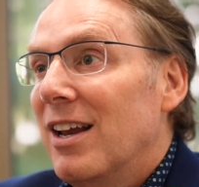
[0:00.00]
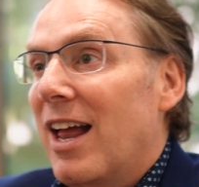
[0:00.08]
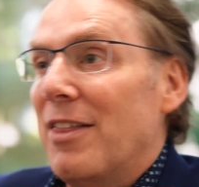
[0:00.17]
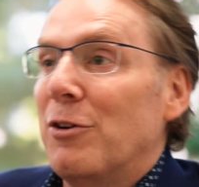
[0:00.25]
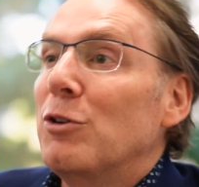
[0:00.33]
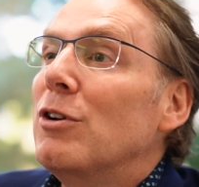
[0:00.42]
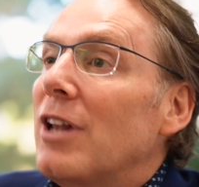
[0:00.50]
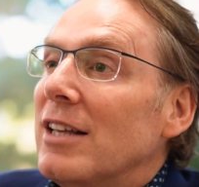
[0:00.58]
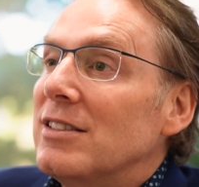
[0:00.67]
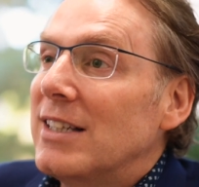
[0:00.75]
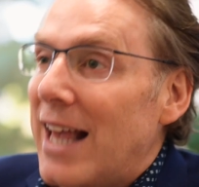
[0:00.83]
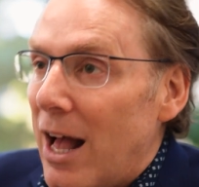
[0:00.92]
and they're
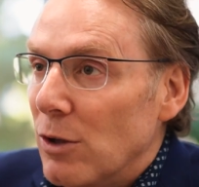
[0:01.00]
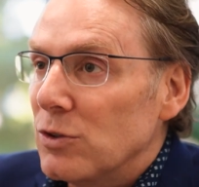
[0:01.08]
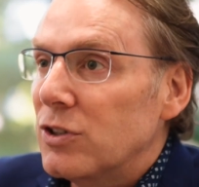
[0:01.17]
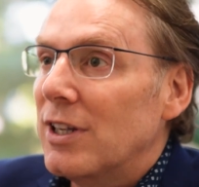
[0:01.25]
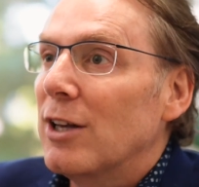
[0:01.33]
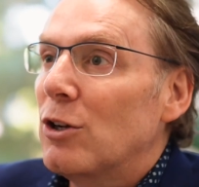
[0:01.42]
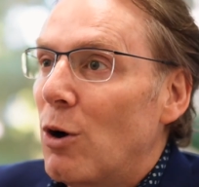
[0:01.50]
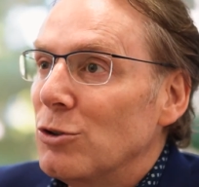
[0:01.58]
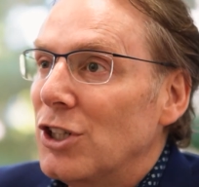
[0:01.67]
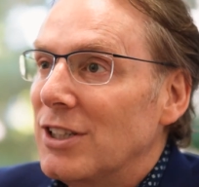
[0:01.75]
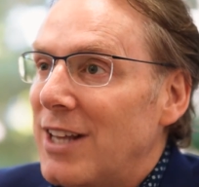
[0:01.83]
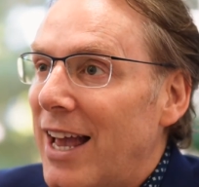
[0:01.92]
utilizing counseling and
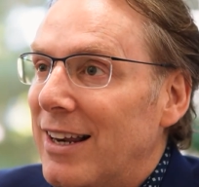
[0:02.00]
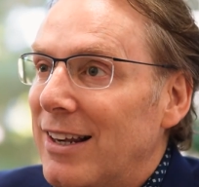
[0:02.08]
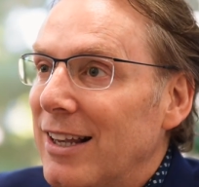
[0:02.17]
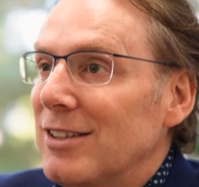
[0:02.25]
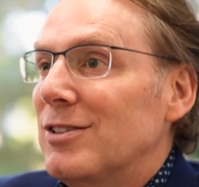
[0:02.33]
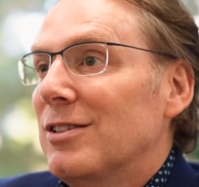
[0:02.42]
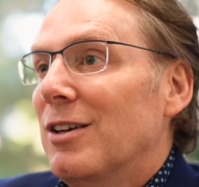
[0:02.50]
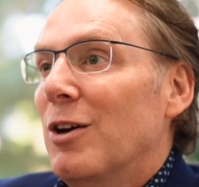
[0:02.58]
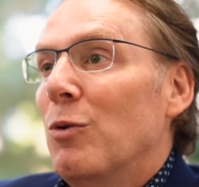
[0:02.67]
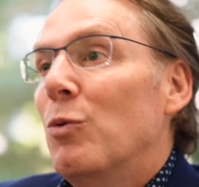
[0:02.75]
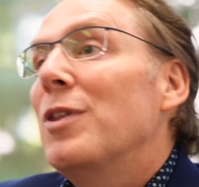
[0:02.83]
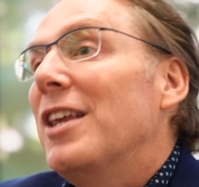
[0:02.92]
coaching techniques
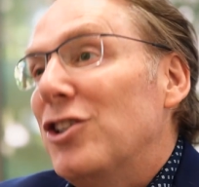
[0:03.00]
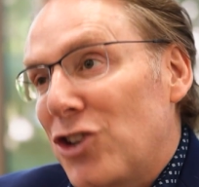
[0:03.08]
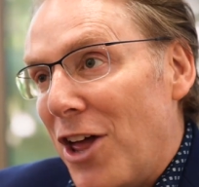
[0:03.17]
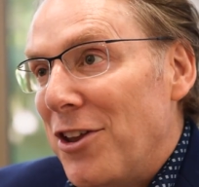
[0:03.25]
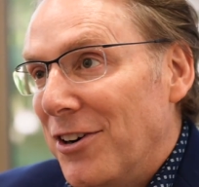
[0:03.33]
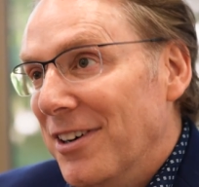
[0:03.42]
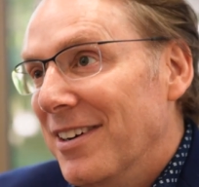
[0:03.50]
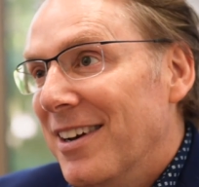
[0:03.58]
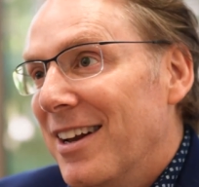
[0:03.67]
with each other,